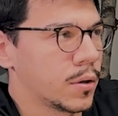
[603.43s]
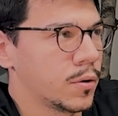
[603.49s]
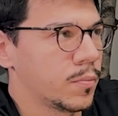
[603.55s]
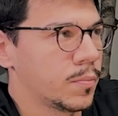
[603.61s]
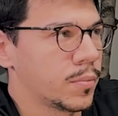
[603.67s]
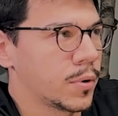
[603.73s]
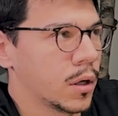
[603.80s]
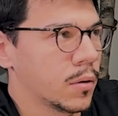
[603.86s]
You
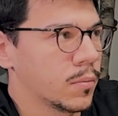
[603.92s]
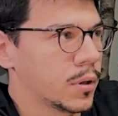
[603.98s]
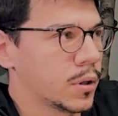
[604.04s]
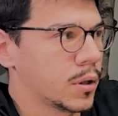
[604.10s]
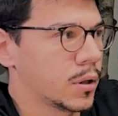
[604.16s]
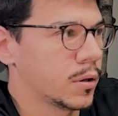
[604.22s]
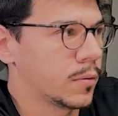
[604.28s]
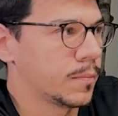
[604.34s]

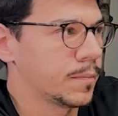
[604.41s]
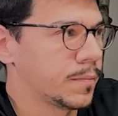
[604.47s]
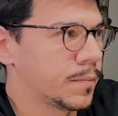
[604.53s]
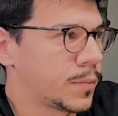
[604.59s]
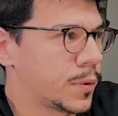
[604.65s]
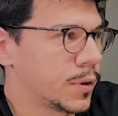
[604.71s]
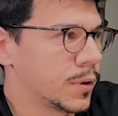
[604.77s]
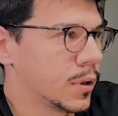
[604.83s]
probably
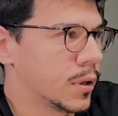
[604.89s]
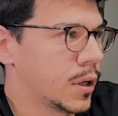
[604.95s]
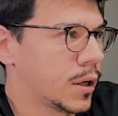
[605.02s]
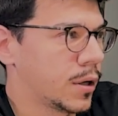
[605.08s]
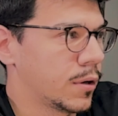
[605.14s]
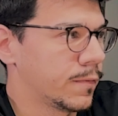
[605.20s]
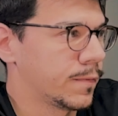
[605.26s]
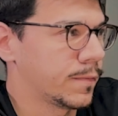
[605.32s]

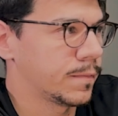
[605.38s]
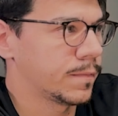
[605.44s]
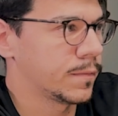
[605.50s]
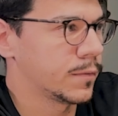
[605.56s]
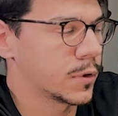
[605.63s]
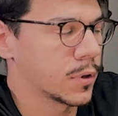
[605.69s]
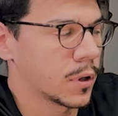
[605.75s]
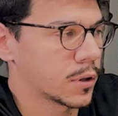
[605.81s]

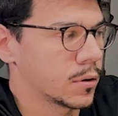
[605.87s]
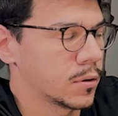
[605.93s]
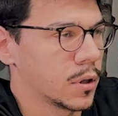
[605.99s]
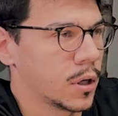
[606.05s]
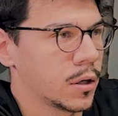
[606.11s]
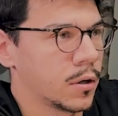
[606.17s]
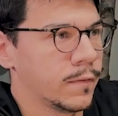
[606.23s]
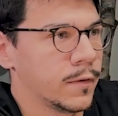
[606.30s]
talked to a
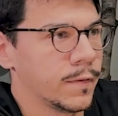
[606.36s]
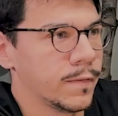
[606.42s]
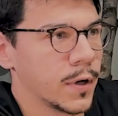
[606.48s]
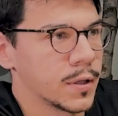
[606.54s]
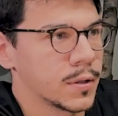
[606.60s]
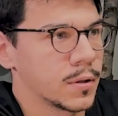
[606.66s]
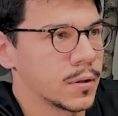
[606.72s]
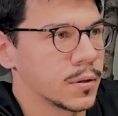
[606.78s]
lot of
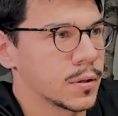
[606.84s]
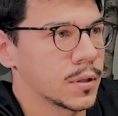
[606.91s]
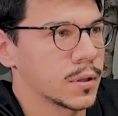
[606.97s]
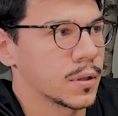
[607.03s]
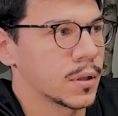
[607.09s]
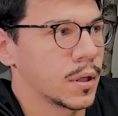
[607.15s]
investors